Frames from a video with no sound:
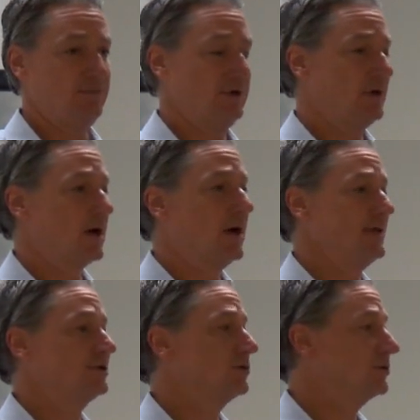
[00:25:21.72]
even in our
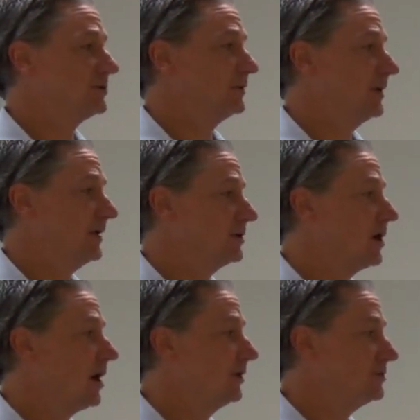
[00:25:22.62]
high schools and, and
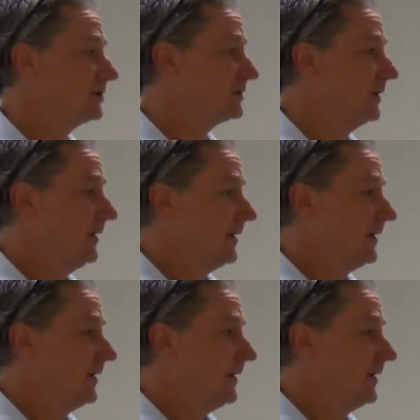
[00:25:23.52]
colleges,